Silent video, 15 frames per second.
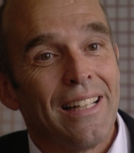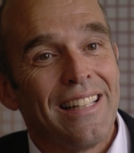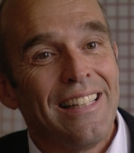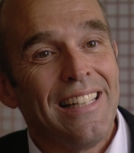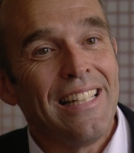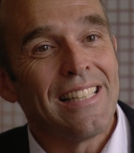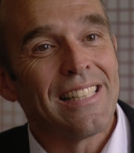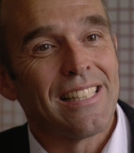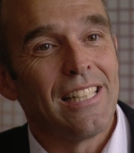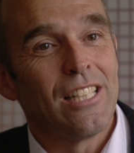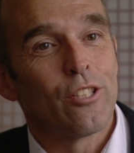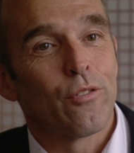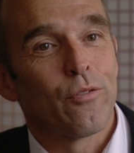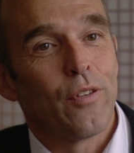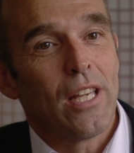needs
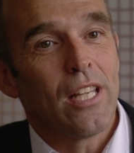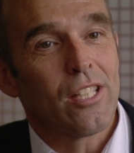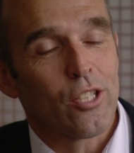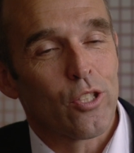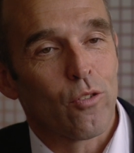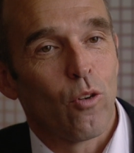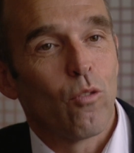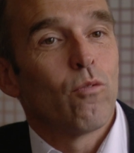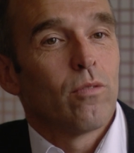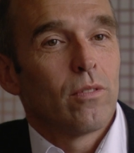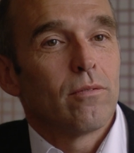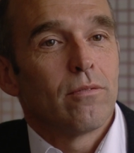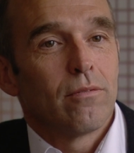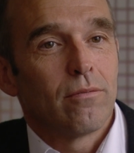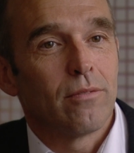these phases of
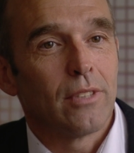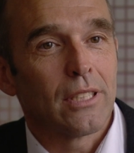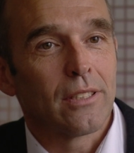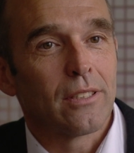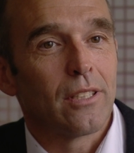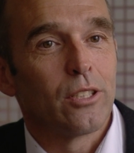what